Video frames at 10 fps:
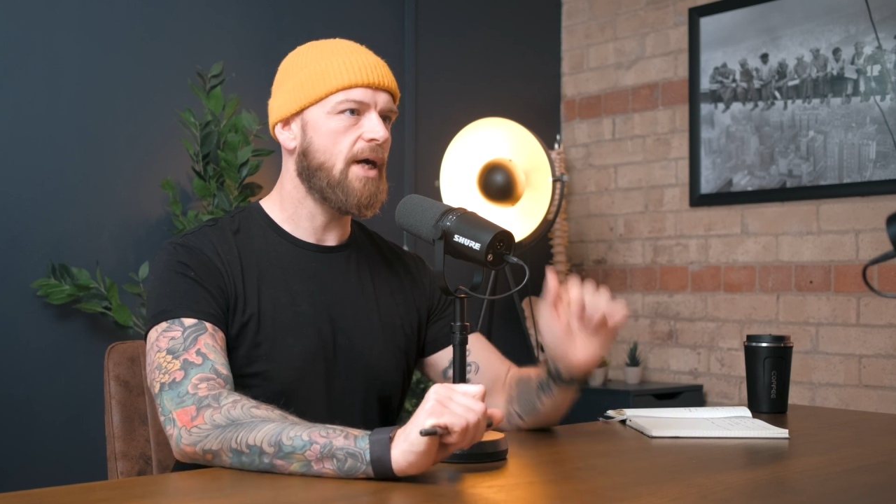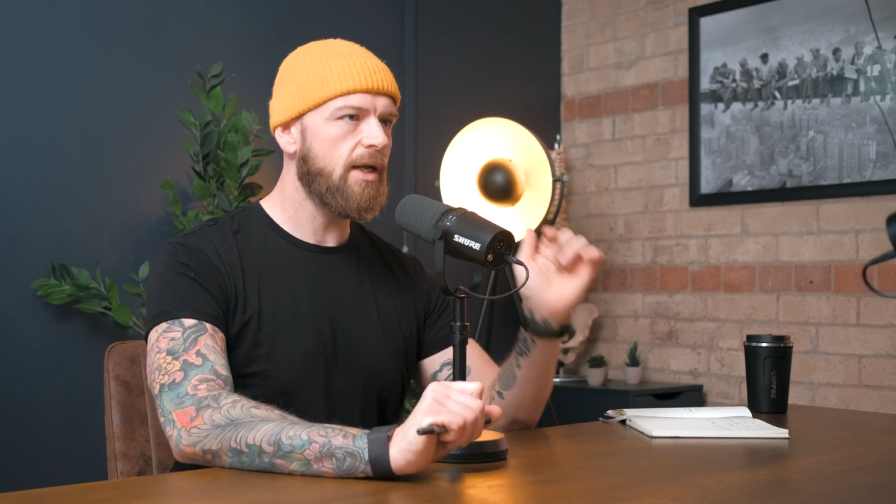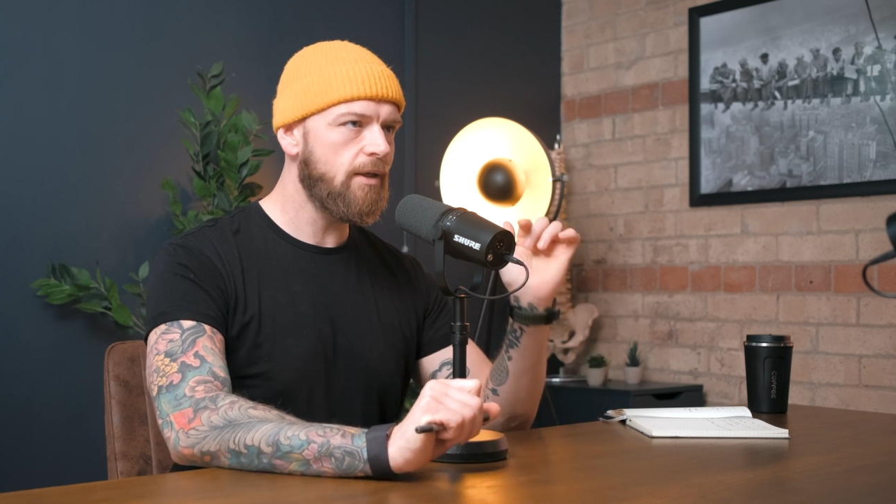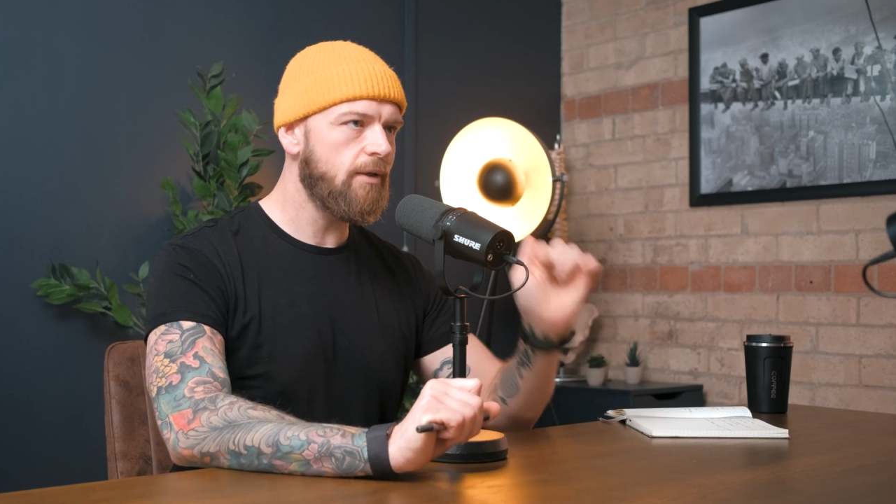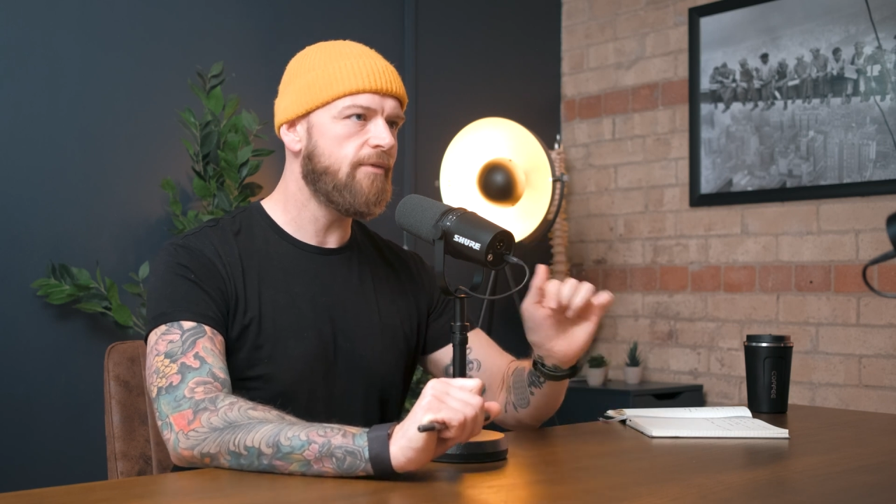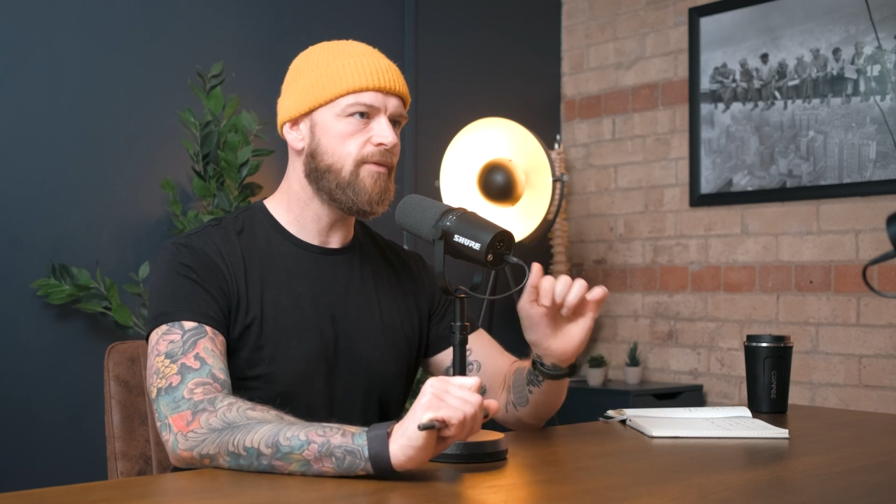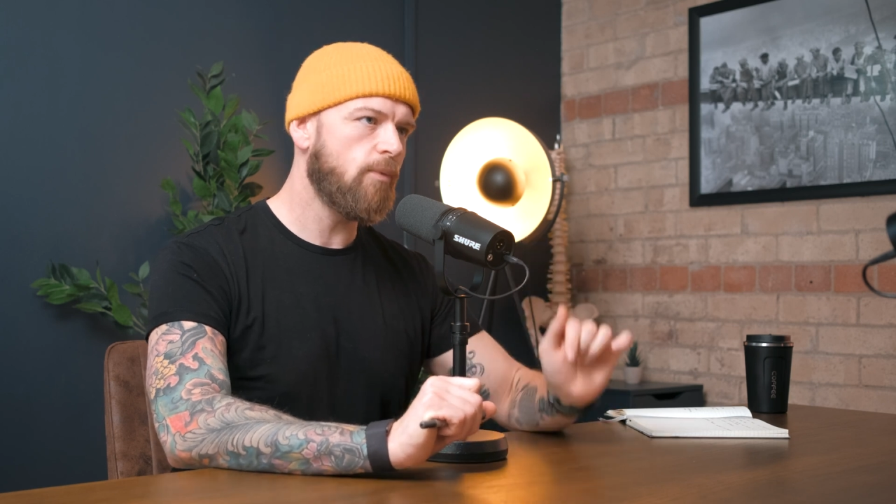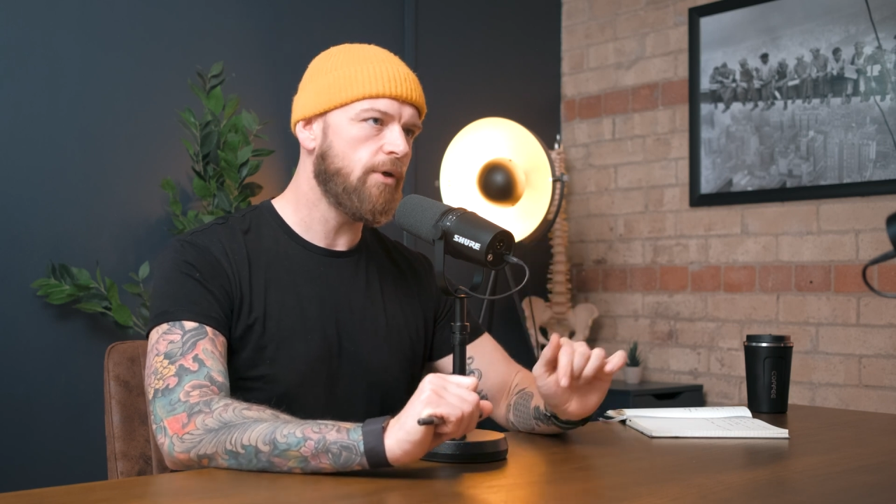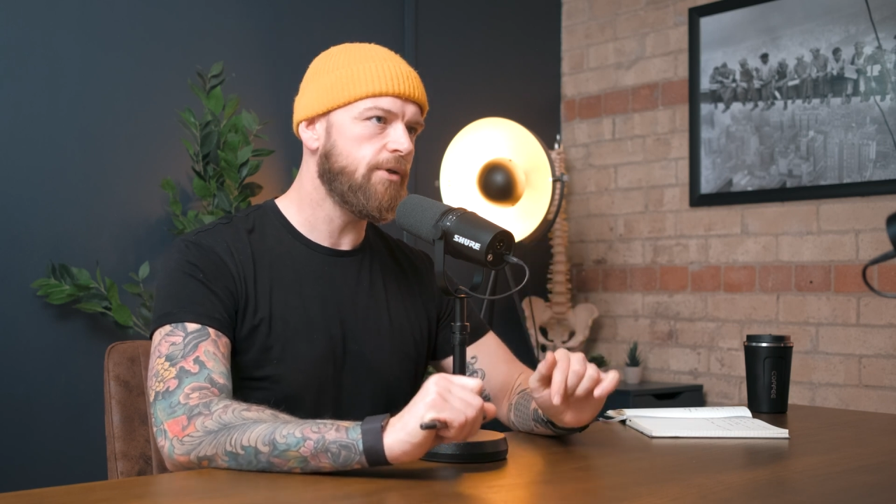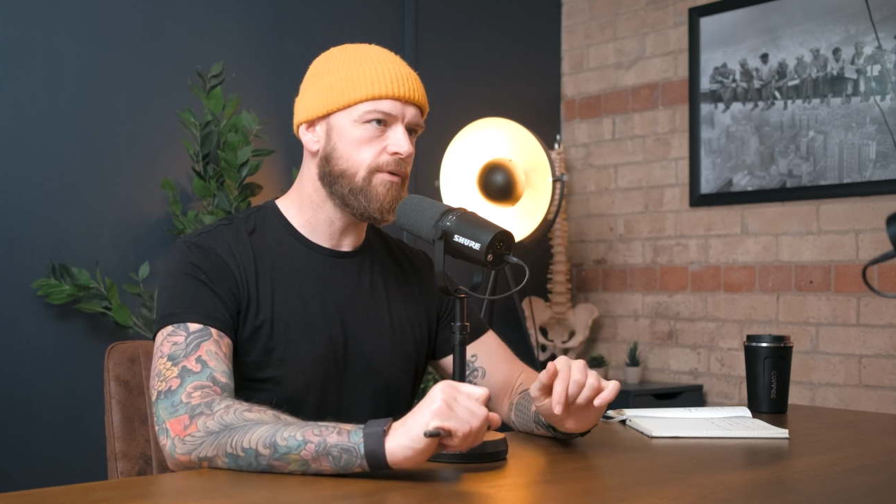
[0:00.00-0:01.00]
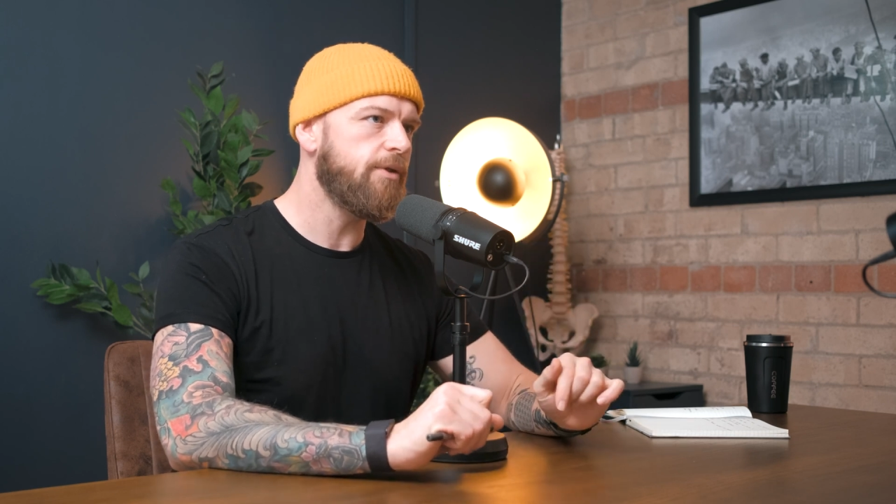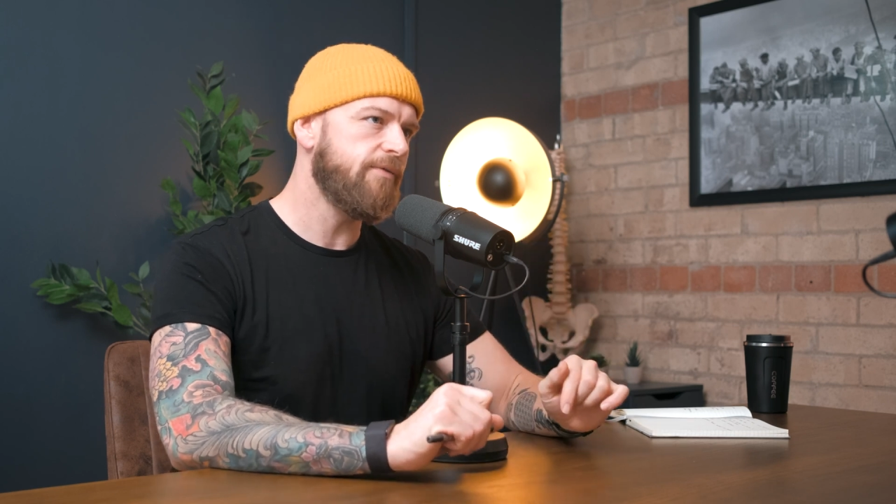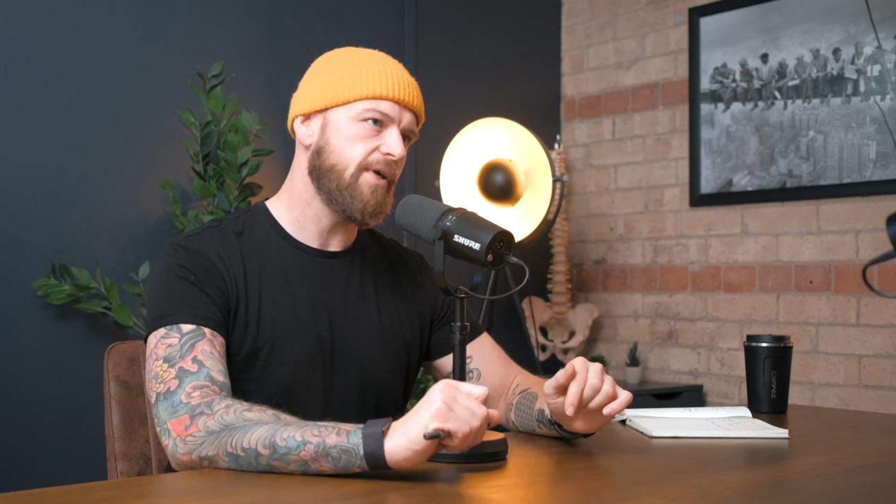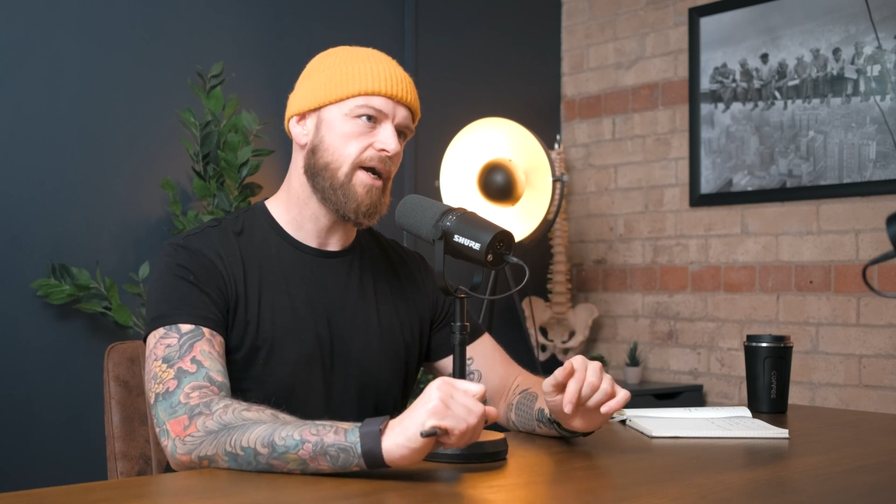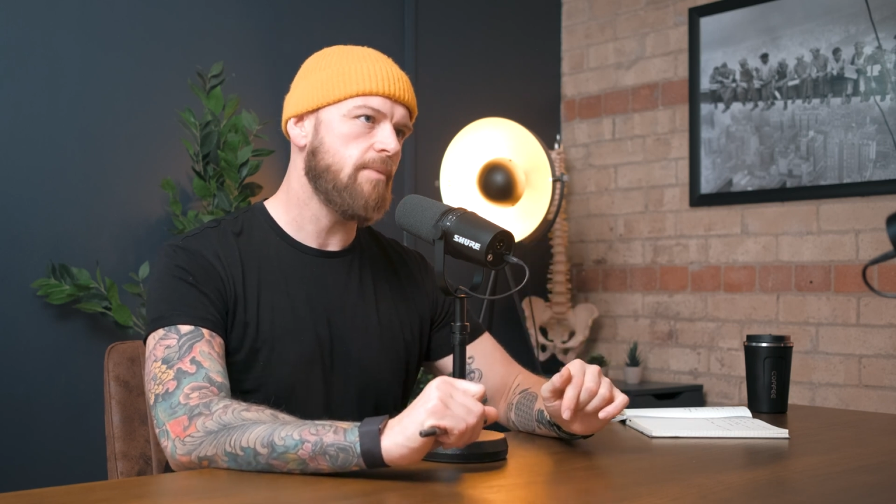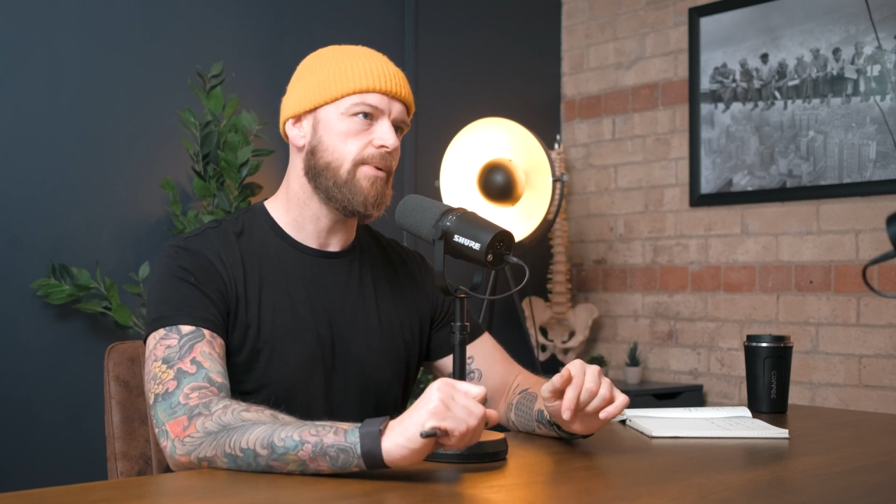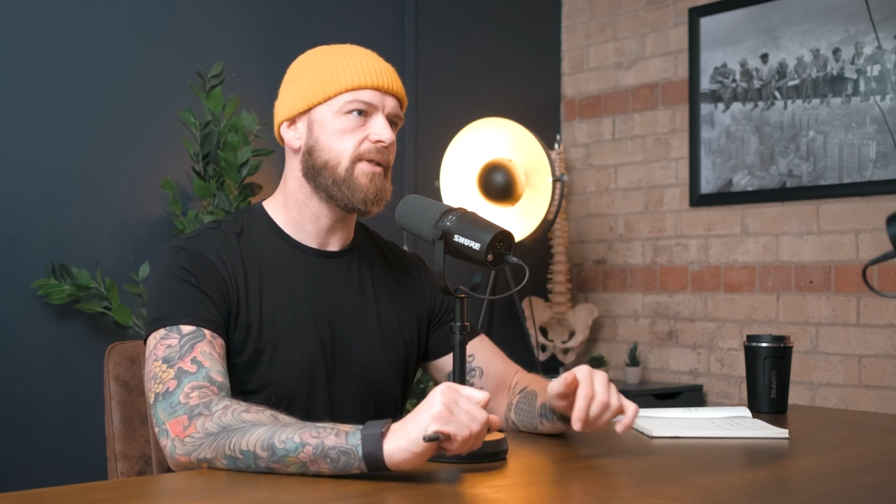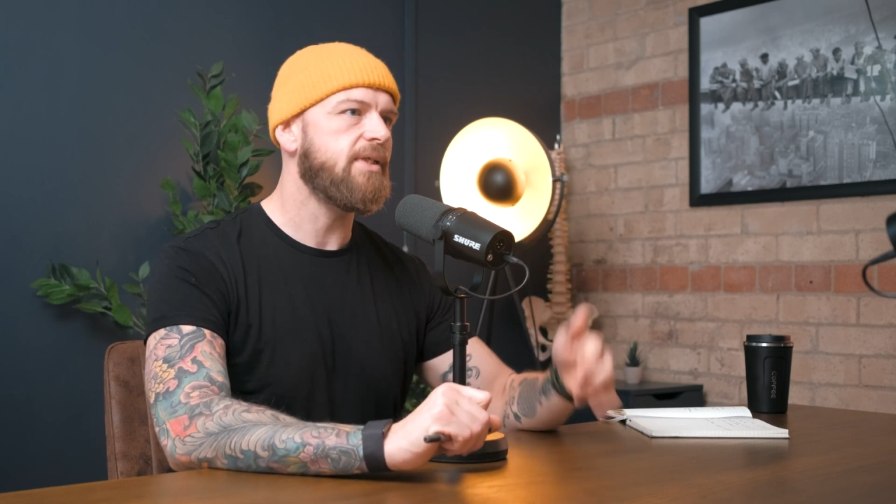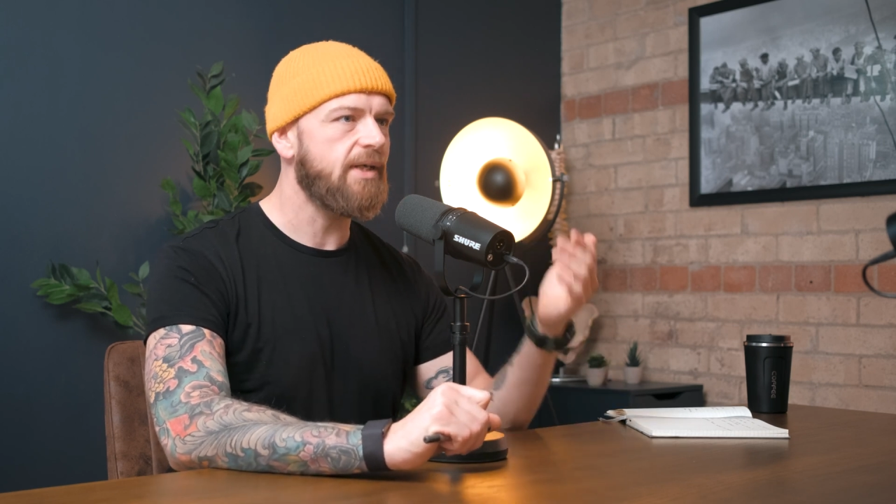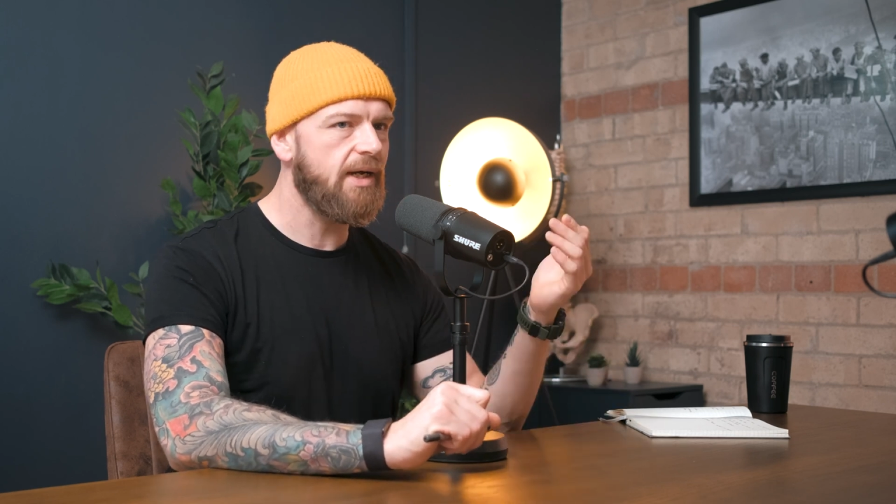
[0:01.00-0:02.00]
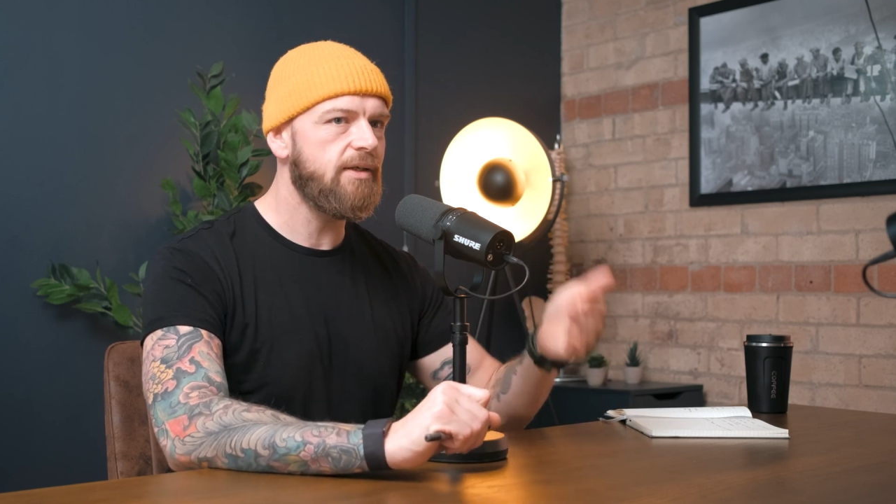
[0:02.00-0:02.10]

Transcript: I love what you do for chiropractic.